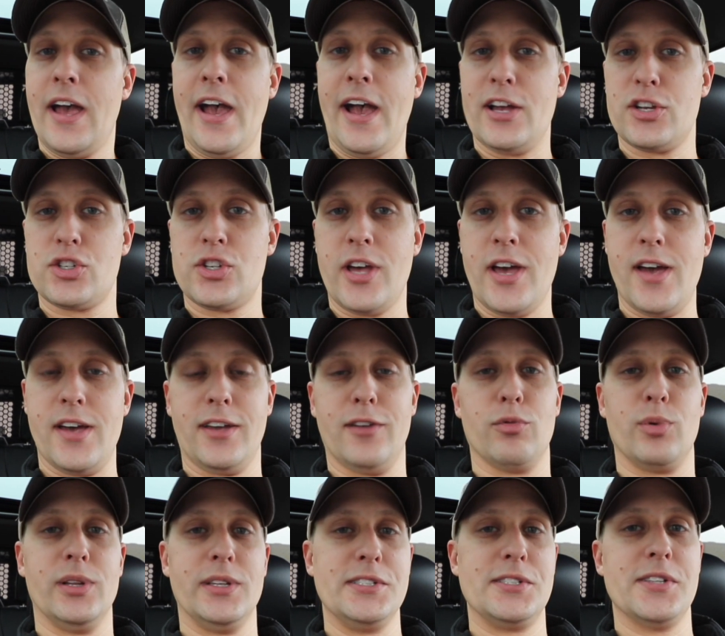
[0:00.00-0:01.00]
hashtag
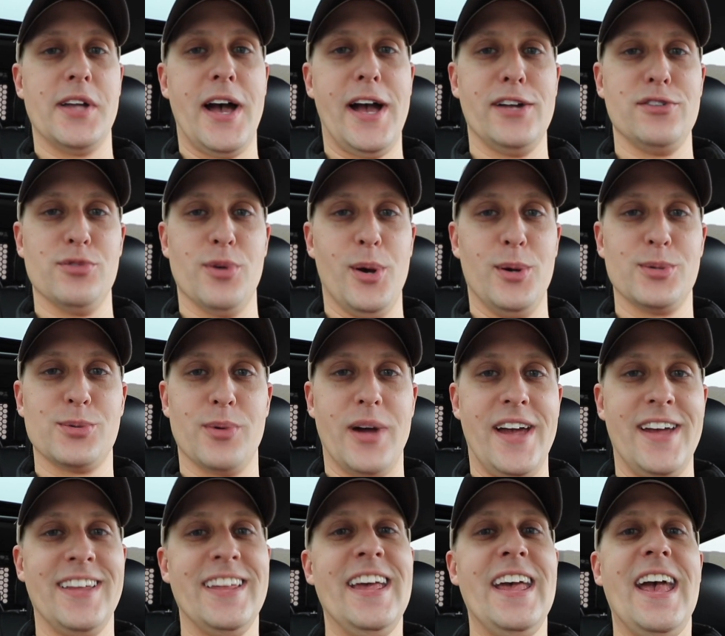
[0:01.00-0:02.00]
release the hydros,
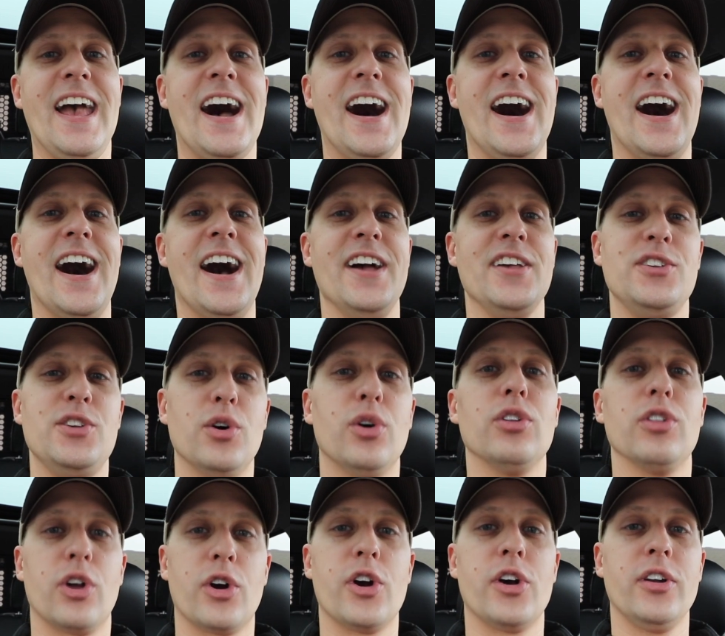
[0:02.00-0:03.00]
right? Uh,
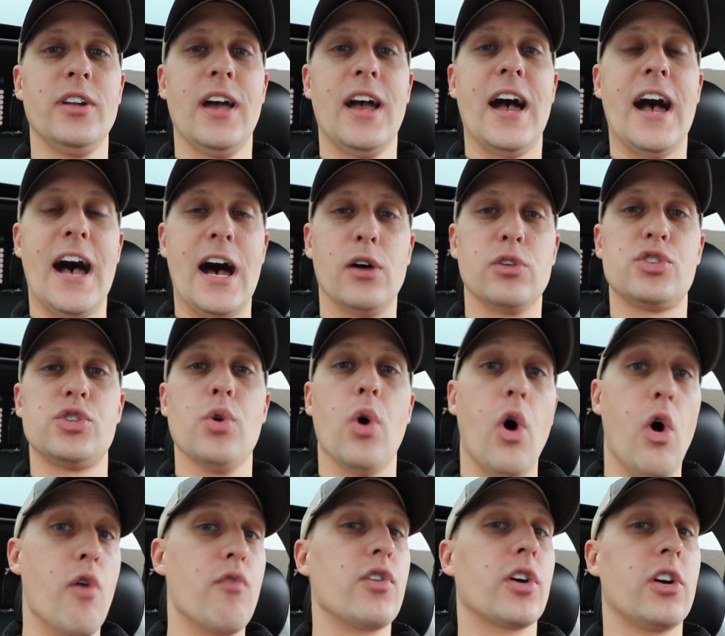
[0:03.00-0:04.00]
you'll learn how to
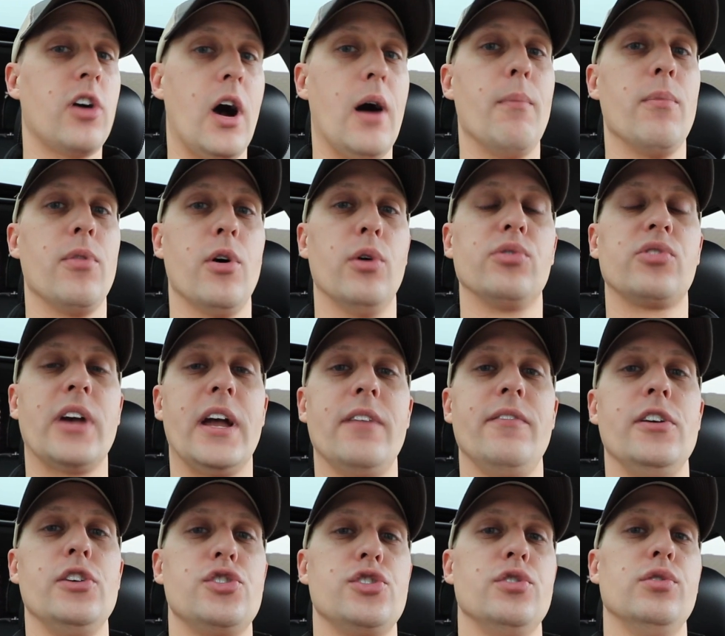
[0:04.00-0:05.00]
overcome those those kind
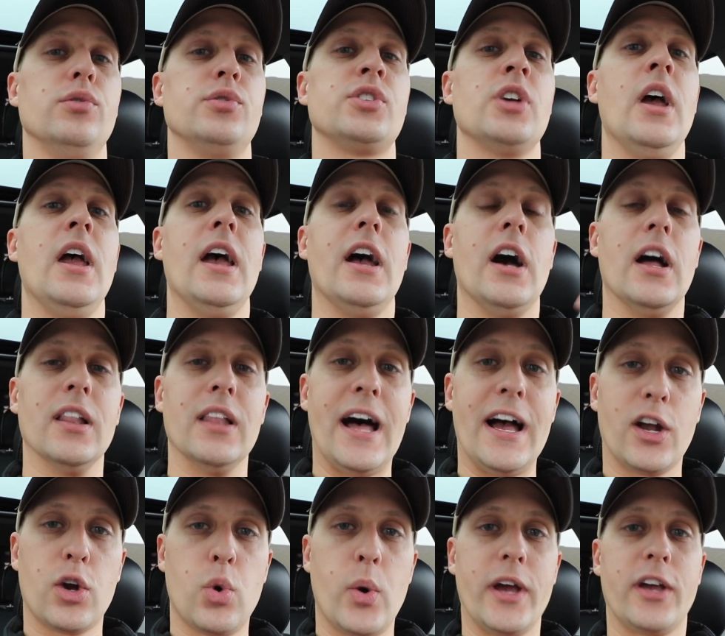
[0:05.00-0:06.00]
of issues a
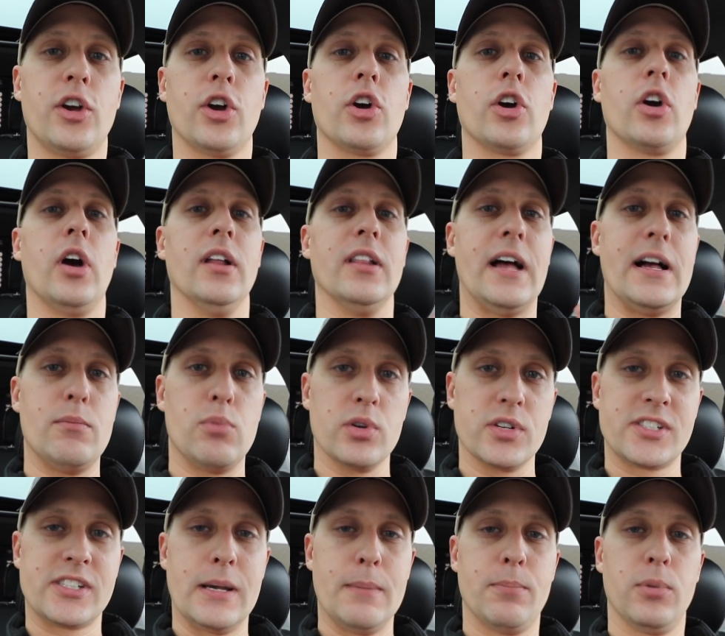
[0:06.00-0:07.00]
lot quicker, a lot more
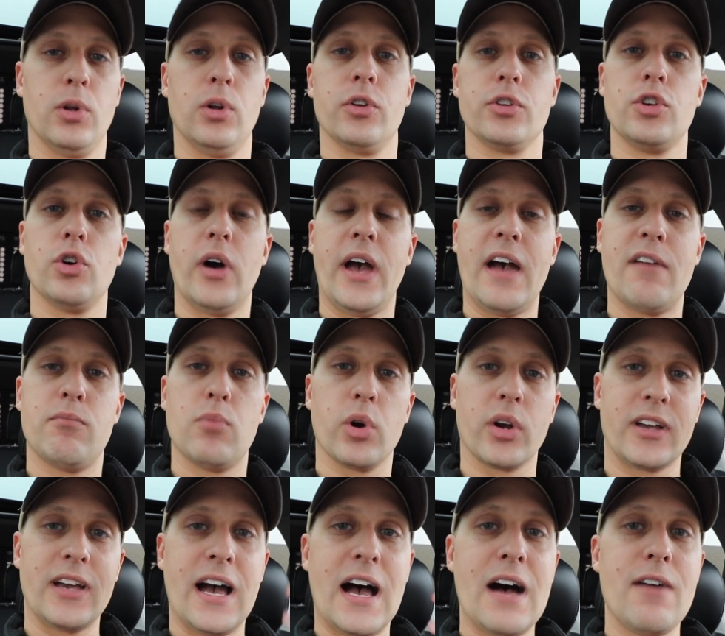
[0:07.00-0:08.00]
simple. You'll have more
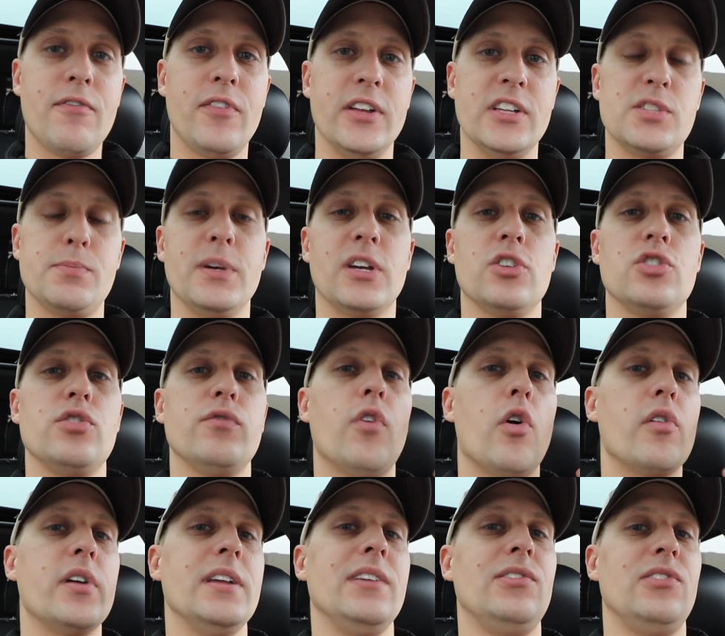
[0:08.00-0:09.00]
confidence because you've
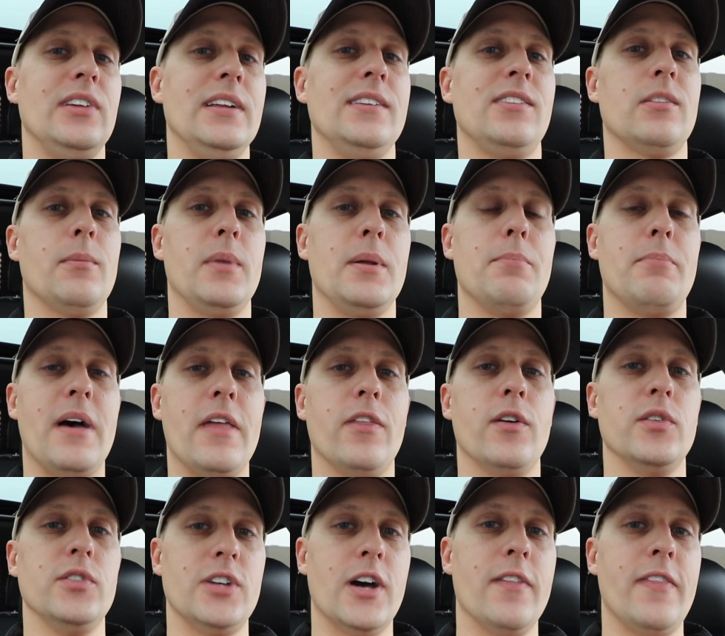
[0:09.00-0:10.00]
already seen somebody been
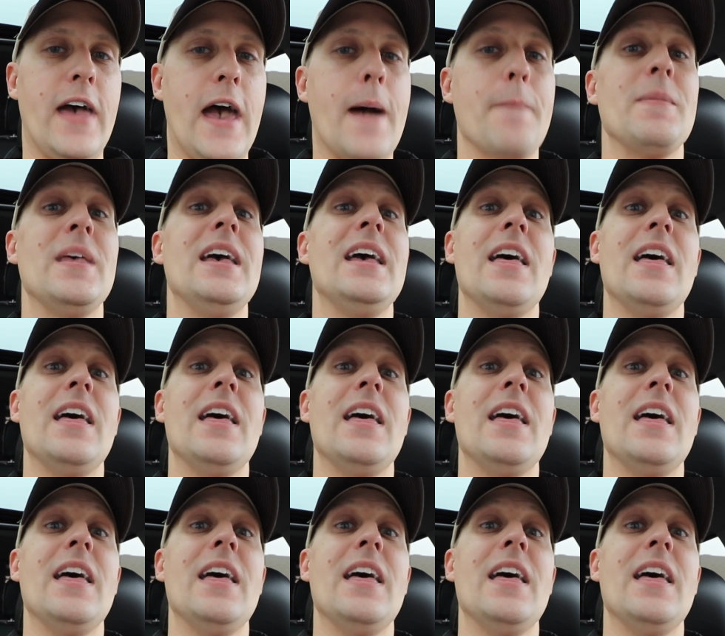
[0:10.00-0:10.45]
there, done that.